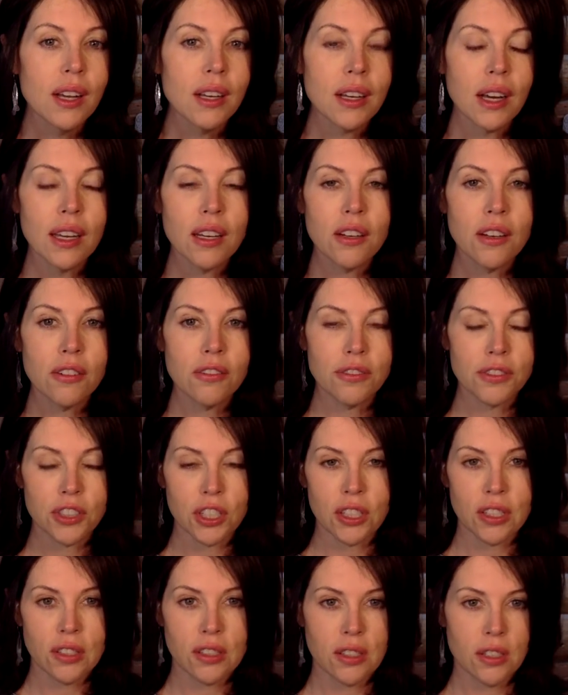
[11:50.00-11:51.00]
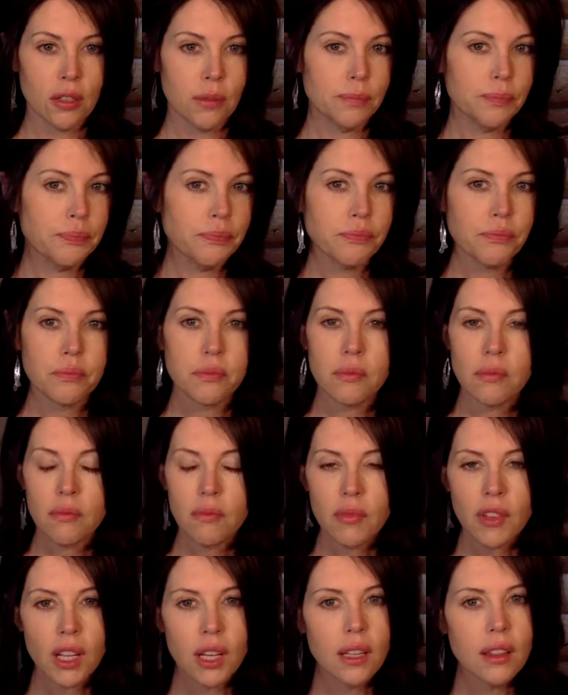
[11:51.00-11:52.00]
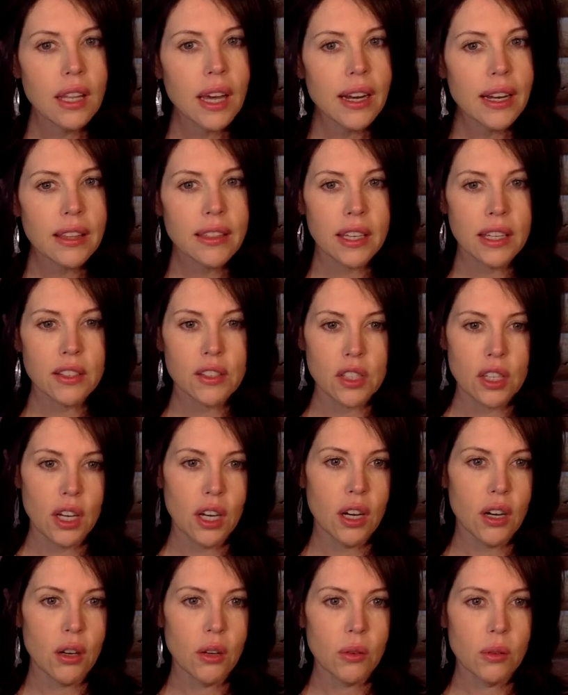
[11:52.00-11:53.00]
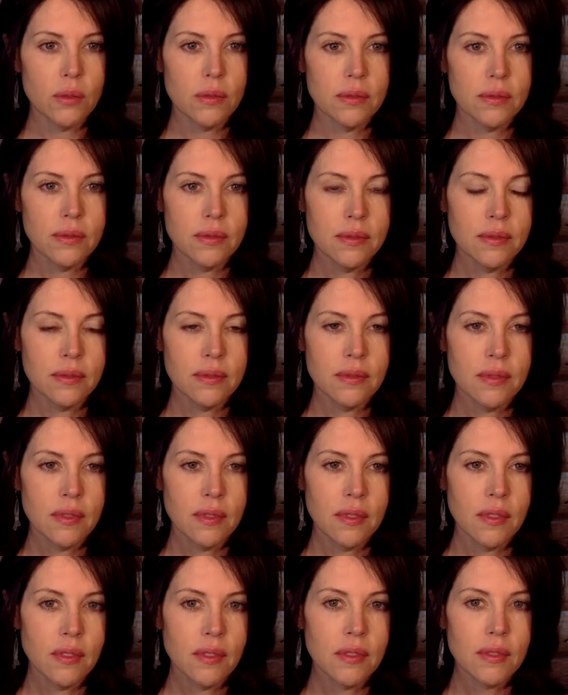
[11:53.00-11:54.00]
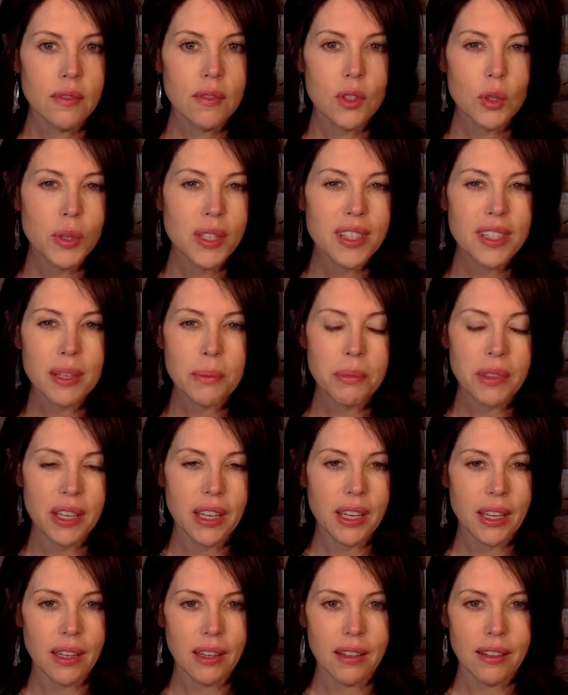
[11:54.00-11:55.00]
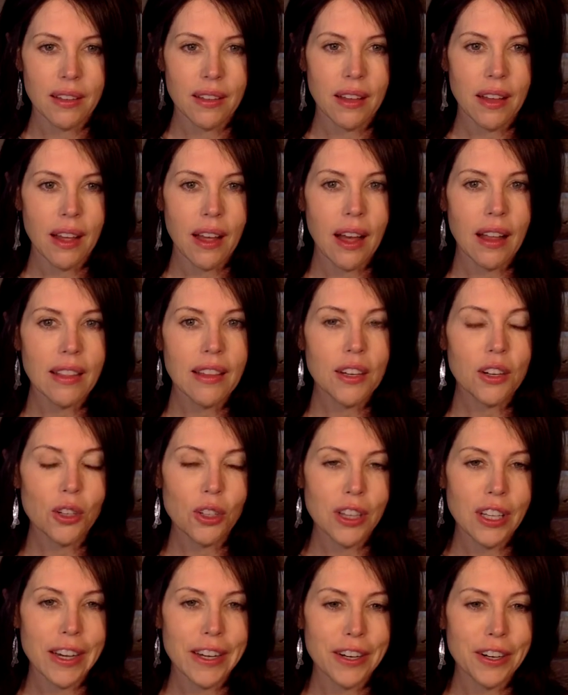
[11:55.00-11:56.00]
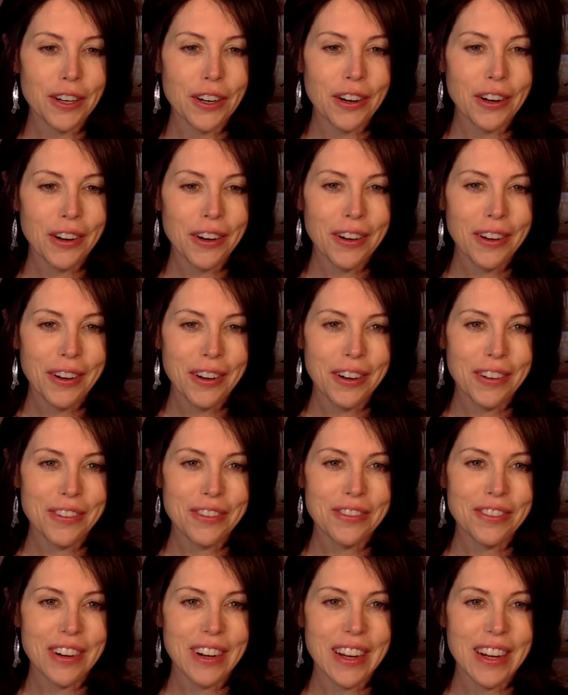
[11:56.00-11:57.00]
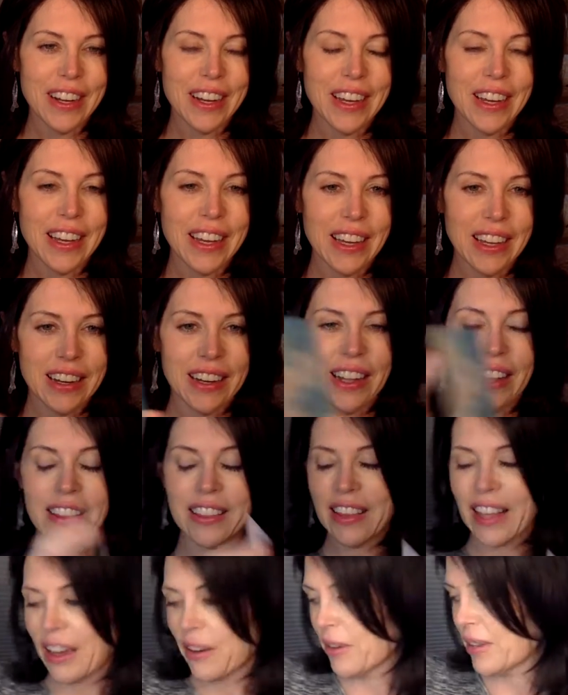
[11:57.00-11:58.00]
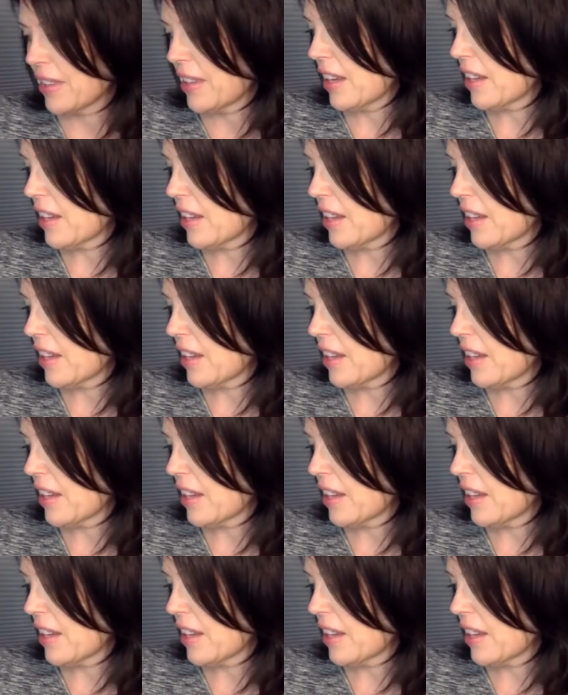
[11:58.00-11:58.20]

kind of just letting things go, doing something a little lighter on Friday, and allowing the